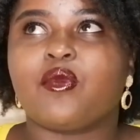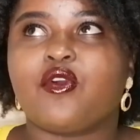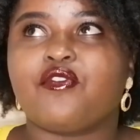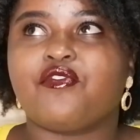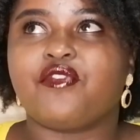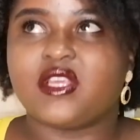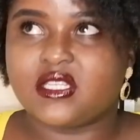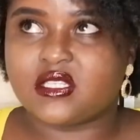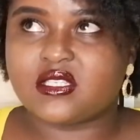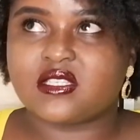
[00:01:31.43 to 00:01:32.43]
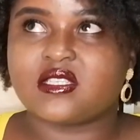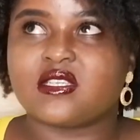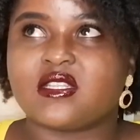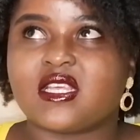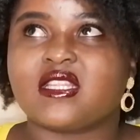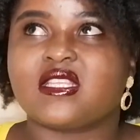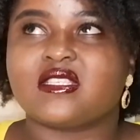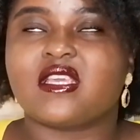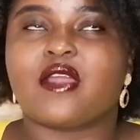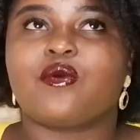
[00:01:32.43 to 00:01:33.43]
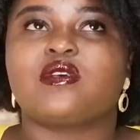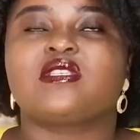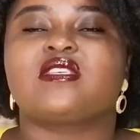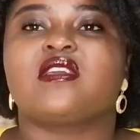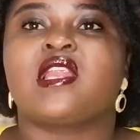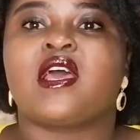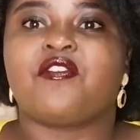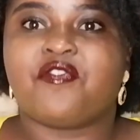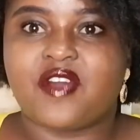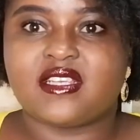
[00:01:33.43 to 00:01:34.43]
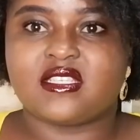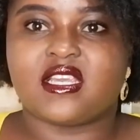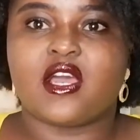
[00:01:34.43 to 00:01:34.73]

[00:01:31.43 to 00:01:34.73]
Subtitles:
convinced that this guy was in first year,